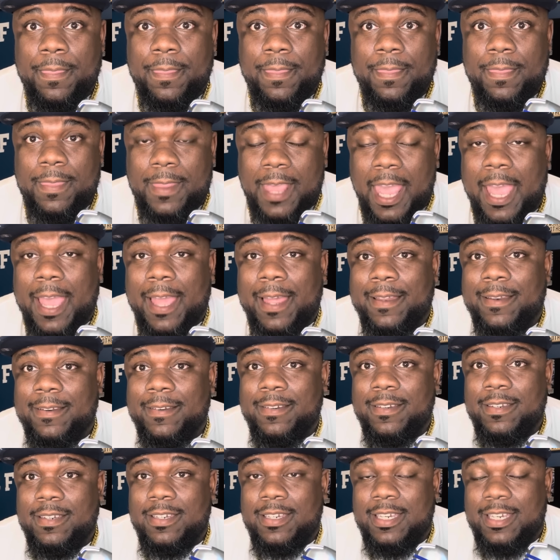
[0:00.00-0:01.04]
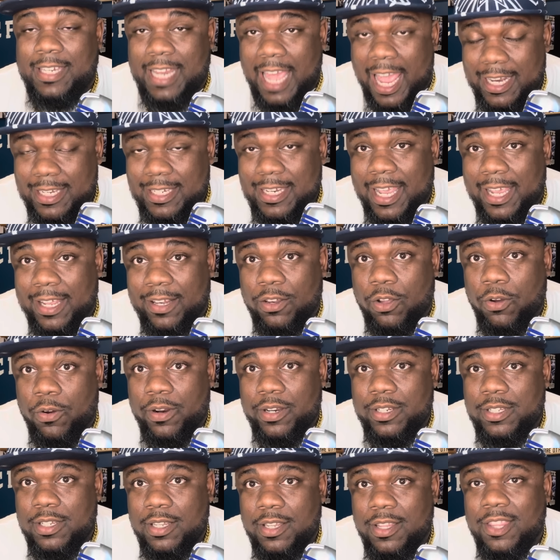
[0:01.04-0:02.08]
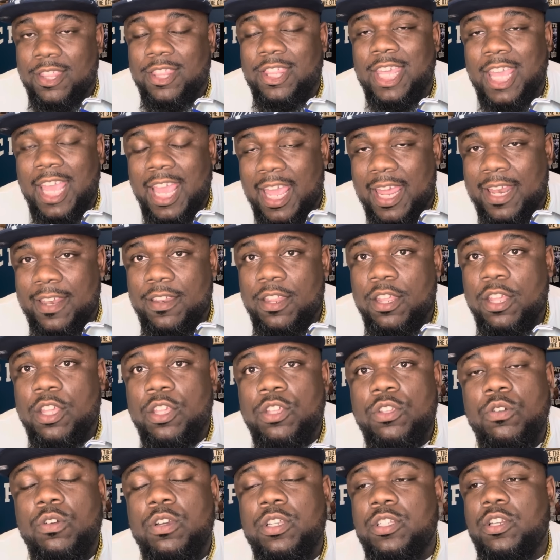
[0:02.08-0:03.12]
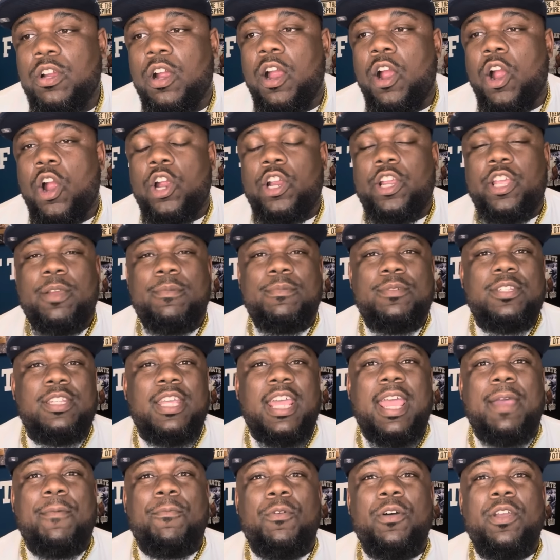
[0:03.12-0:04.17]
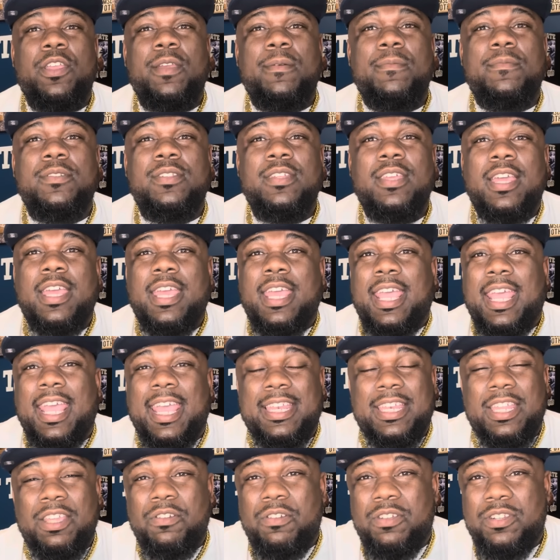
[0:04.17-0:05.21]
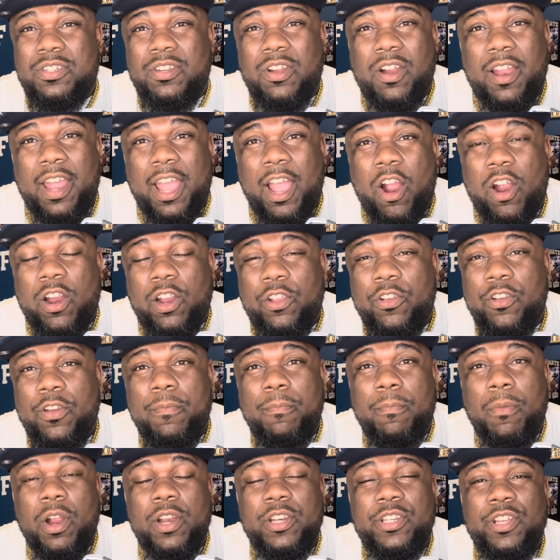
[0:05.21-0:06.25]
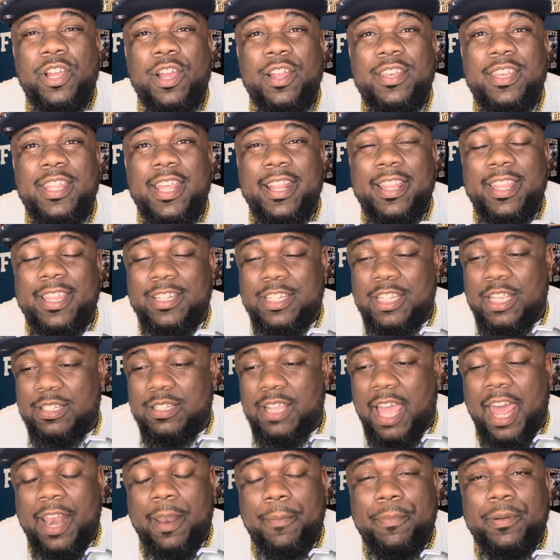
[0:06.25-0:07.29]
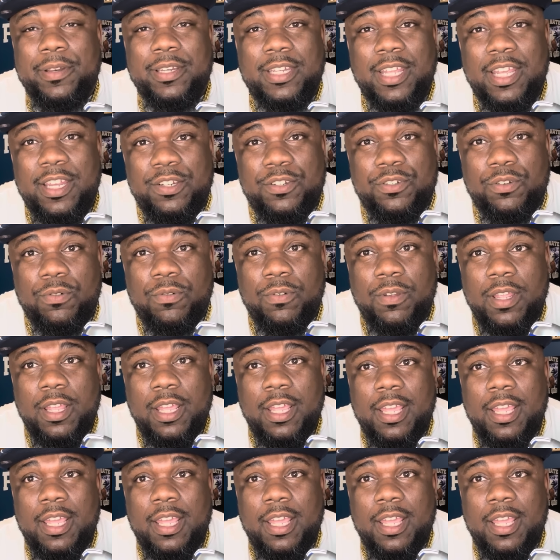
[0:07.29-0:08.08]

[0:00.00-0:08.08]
Yeah, that Tank Lawrence. Then you can start arguing Sam Williams. And then you can start arguing Marshawn Kneeland just out of potential.